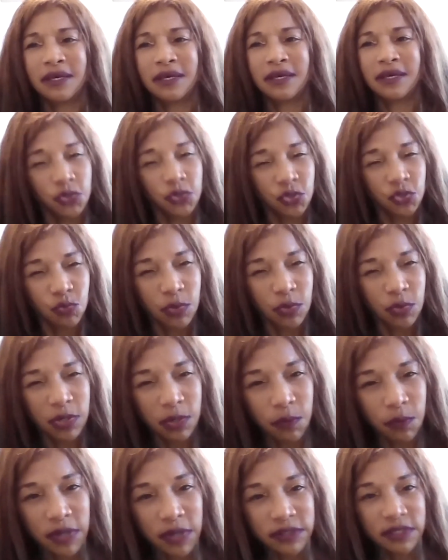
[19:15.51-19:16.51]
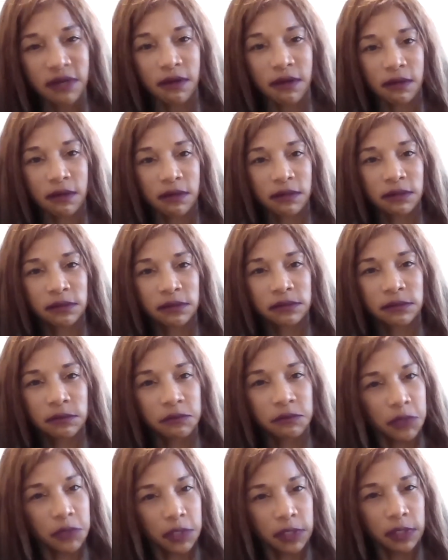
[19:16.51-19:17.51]
So you want to work there?
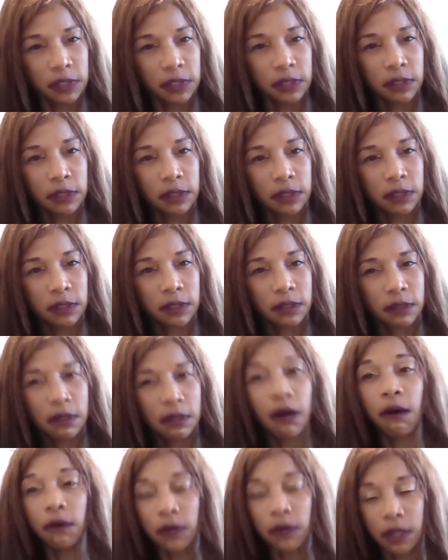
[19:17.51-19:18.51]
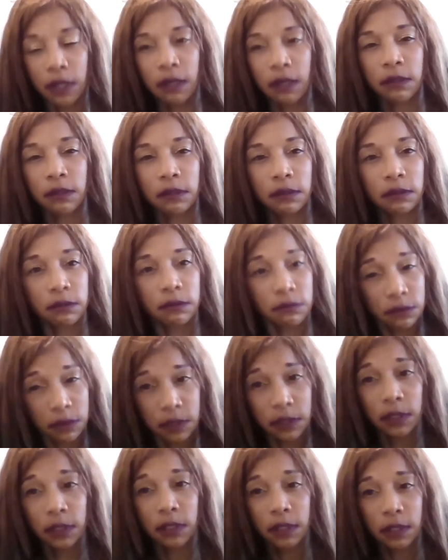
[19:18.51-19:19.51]
Really? Okay.
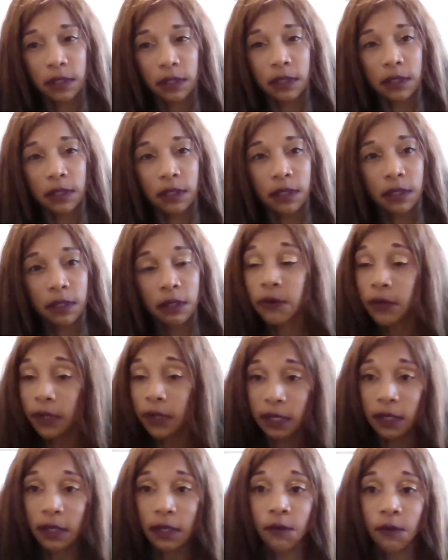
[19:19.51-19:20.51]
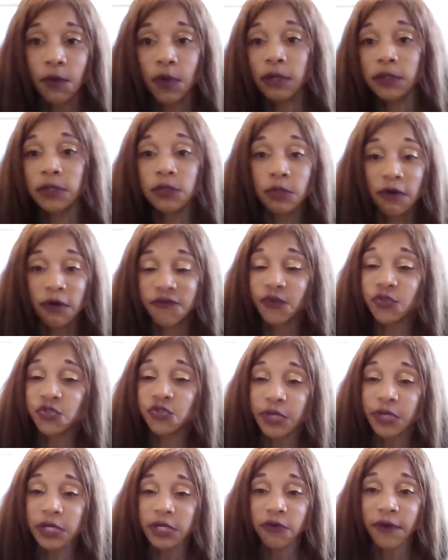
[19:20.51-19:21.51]
Really? Okay. Well, if you're
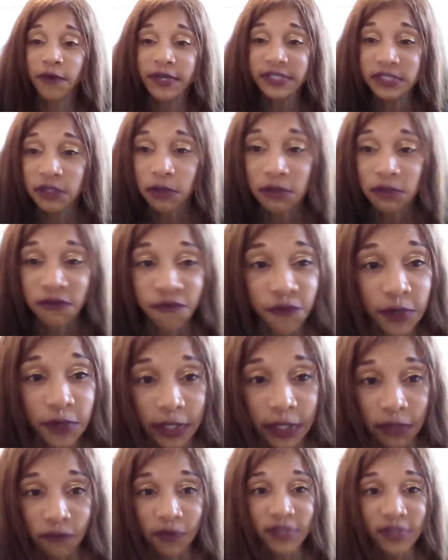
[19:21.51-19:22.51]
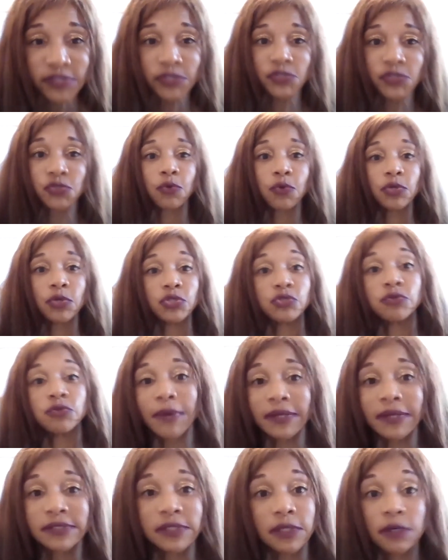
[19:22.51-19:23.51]
treated crazy on the front end, rest assured, you're
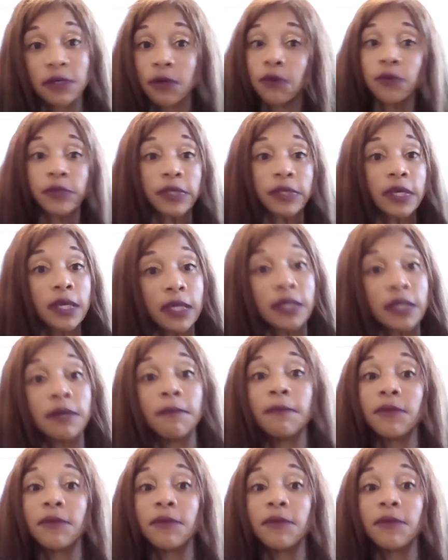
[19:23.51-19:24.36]
about to go get